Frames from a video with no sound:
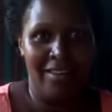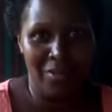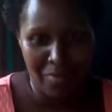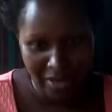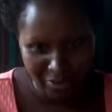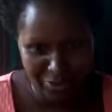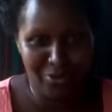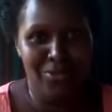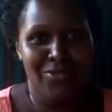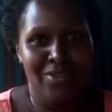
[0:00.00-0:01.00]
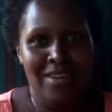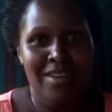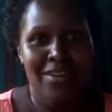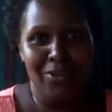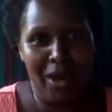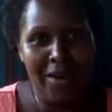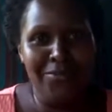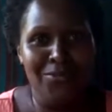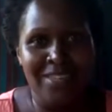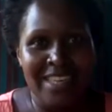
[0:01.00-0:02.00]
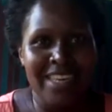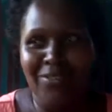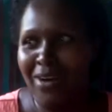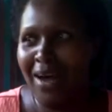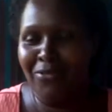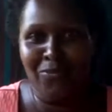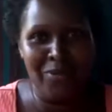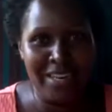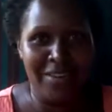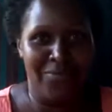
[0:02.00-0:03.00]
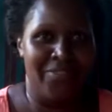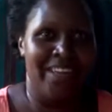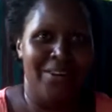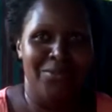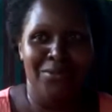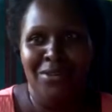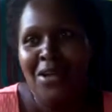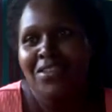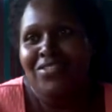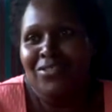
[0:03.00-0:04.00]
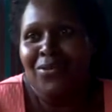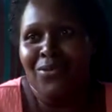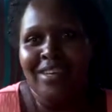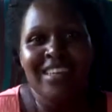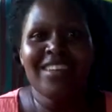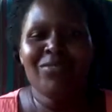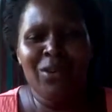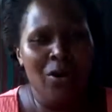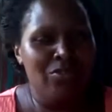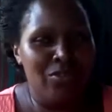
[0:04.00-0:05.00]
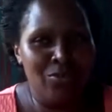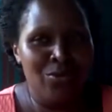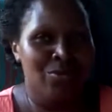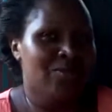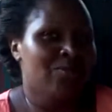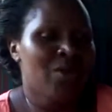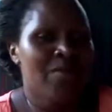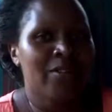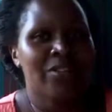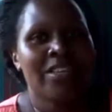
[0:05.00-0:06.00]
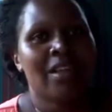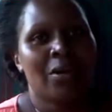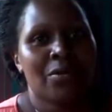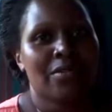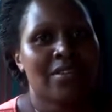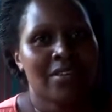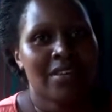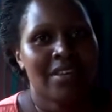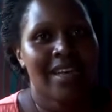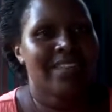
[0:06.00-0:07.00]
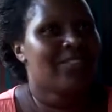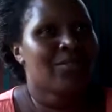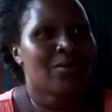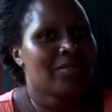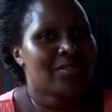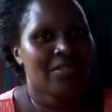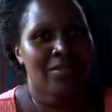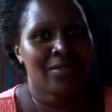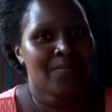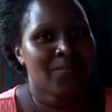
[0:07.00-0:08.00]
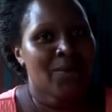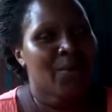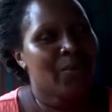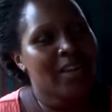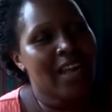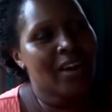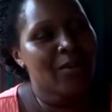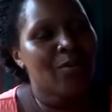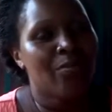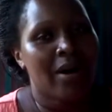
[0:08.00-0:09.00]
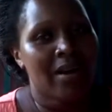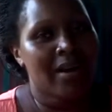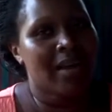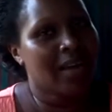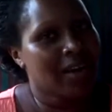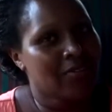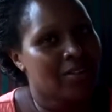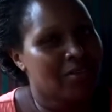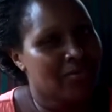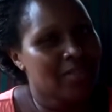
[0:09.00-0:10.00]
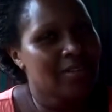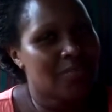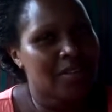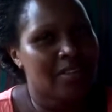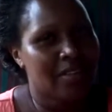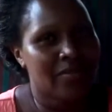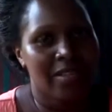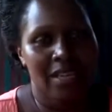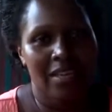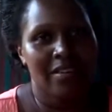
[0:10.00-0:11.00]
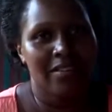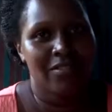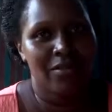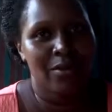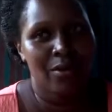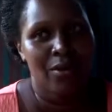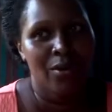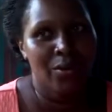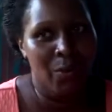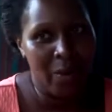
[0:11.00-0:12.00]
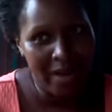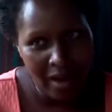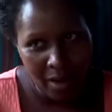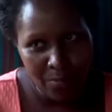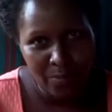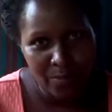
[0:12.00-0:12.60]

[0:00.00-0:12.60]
He makes children. You have to dig. You have to bring the firewood. So we also do. Women did a lot. It's not. When I look back, I actually feel pity for the ladies. You wake up,